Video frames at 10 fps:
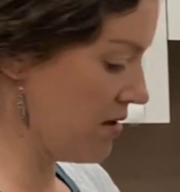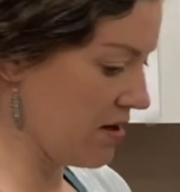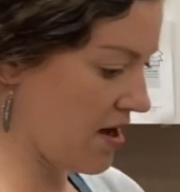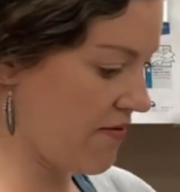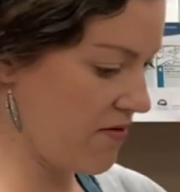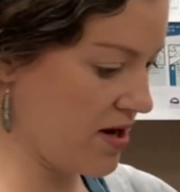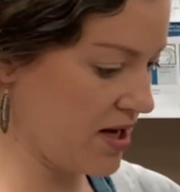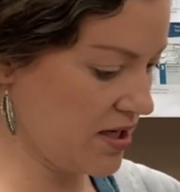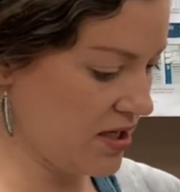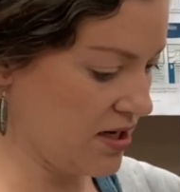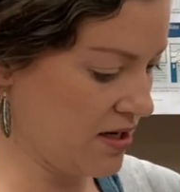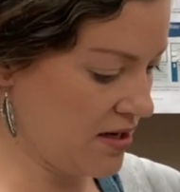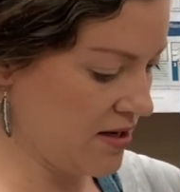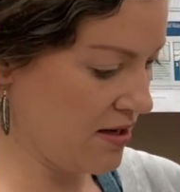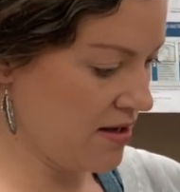cover it,
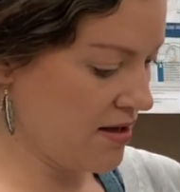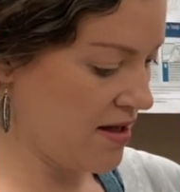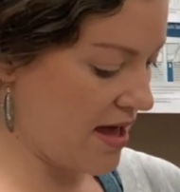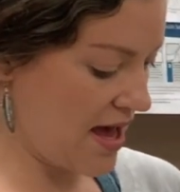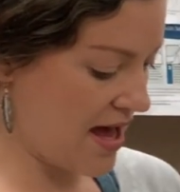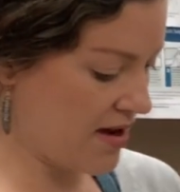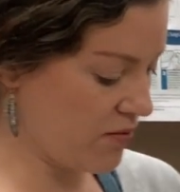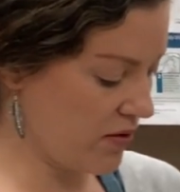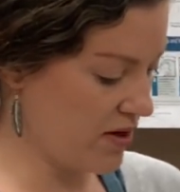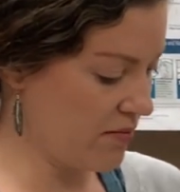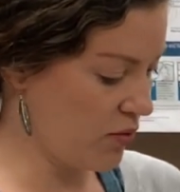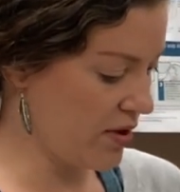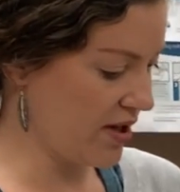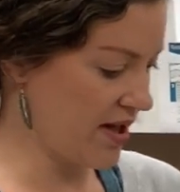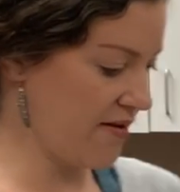and we're going to
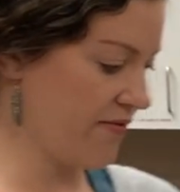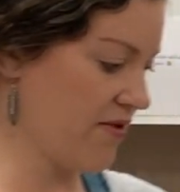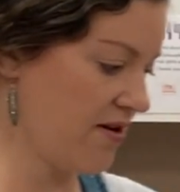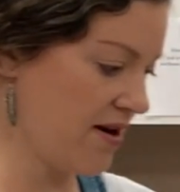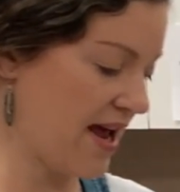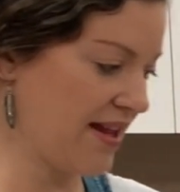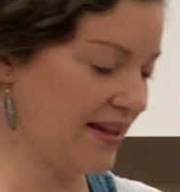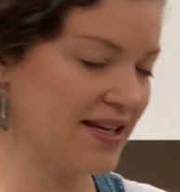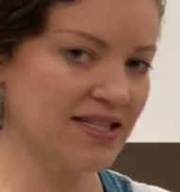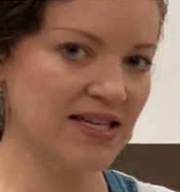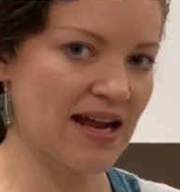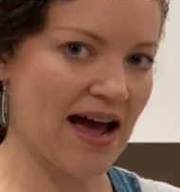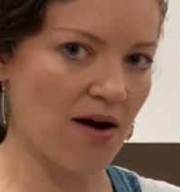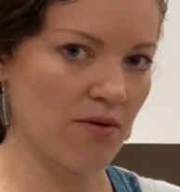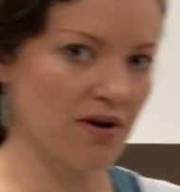boil it for at least an
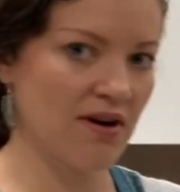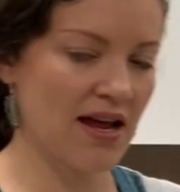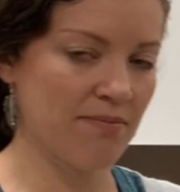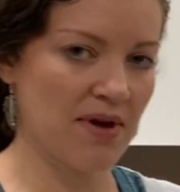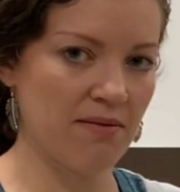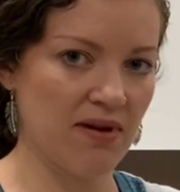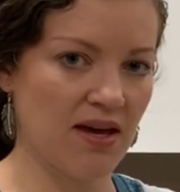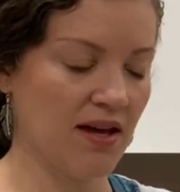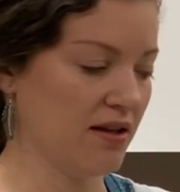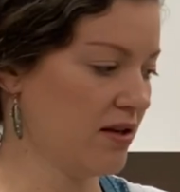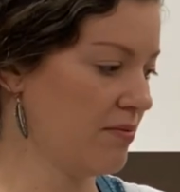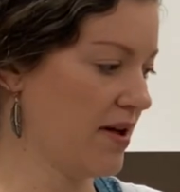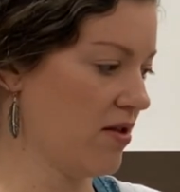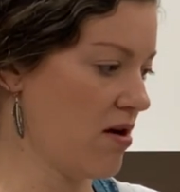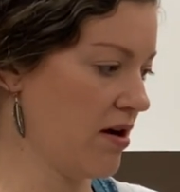hour and maybe a little
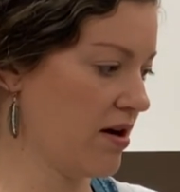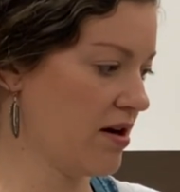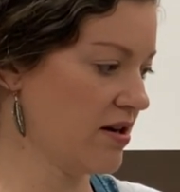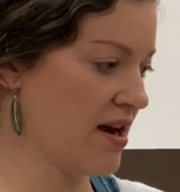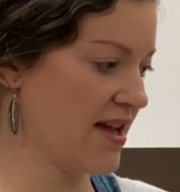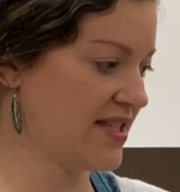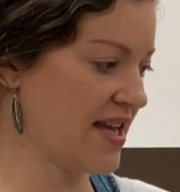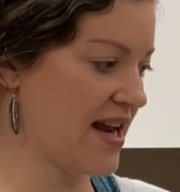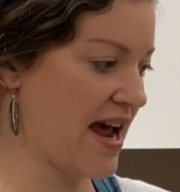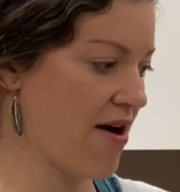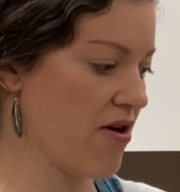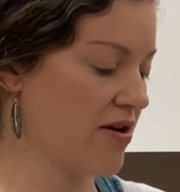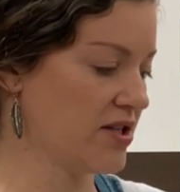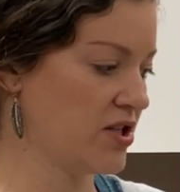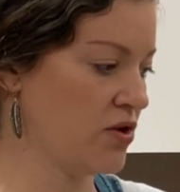bit longer. I'd say an hour
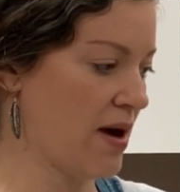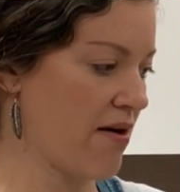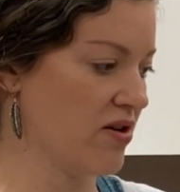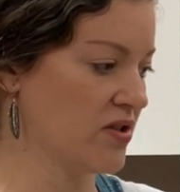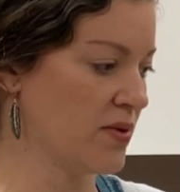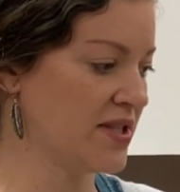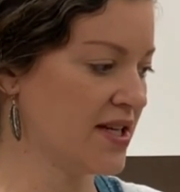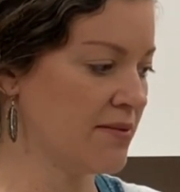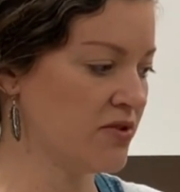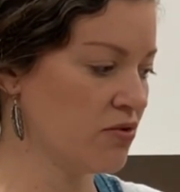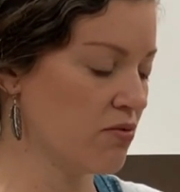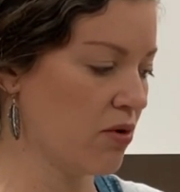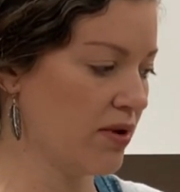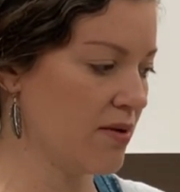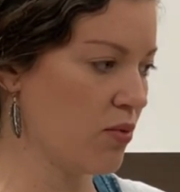to 2 hours. Once it comes to a
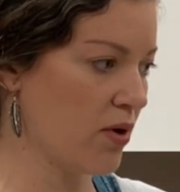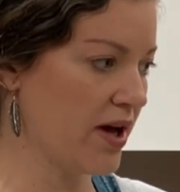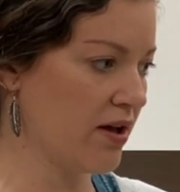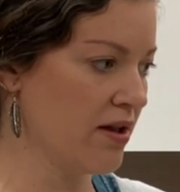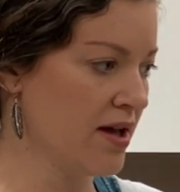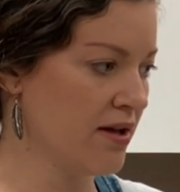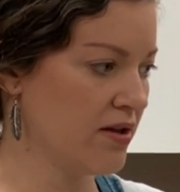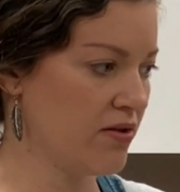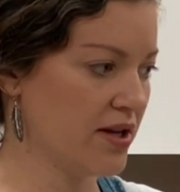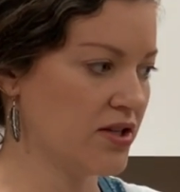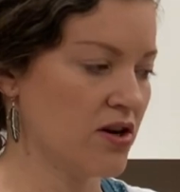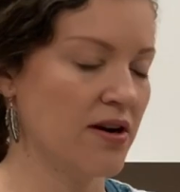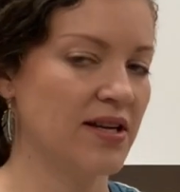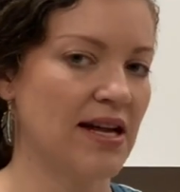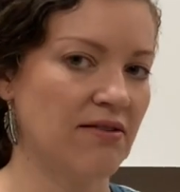rolling boil, you can turn
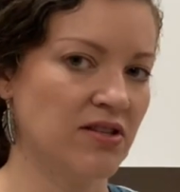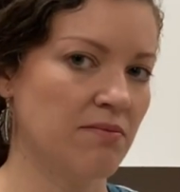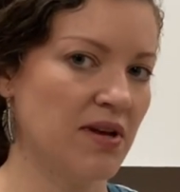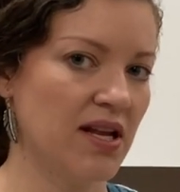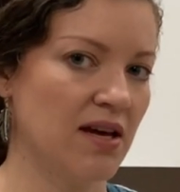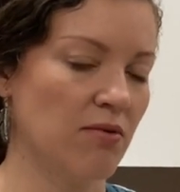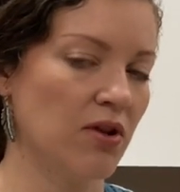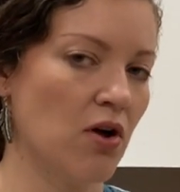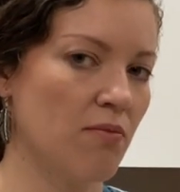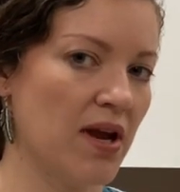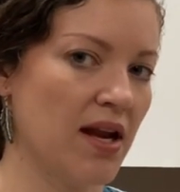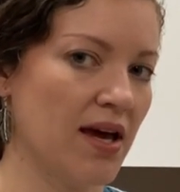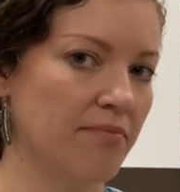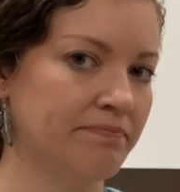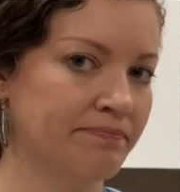it down to medium or low medium.